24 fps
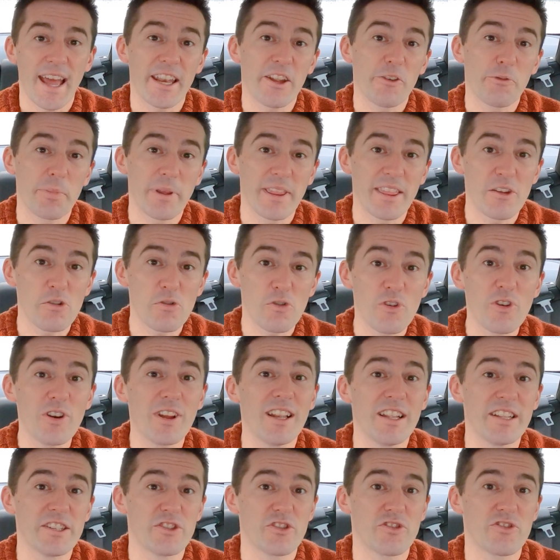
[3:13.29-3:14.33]
and it will be the
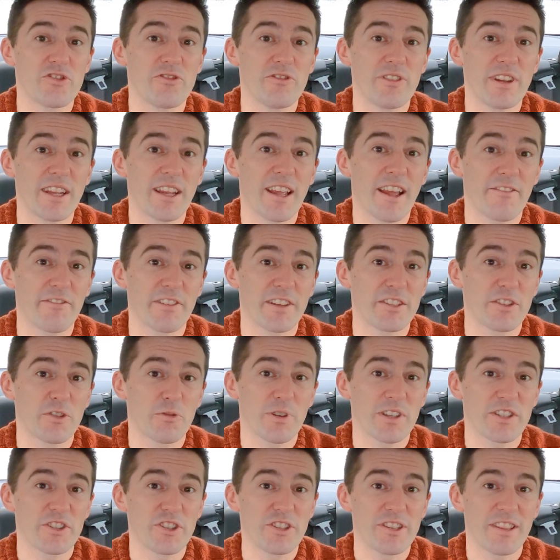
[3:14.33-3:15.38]
oil industry having to
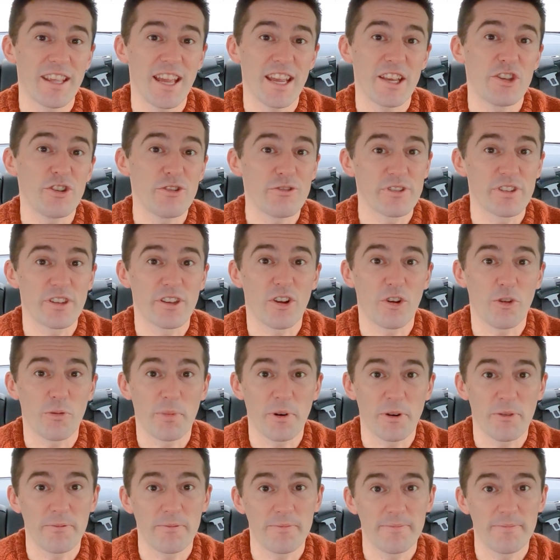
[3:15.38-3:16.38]
question their use of cobalt.